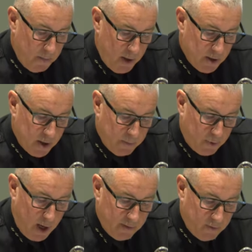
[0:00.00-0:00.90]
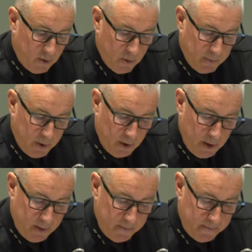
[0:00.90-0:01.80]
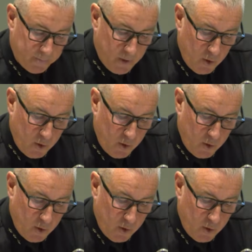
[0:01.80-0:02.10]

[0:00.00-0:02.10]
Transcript: compared to the prior 4-week period,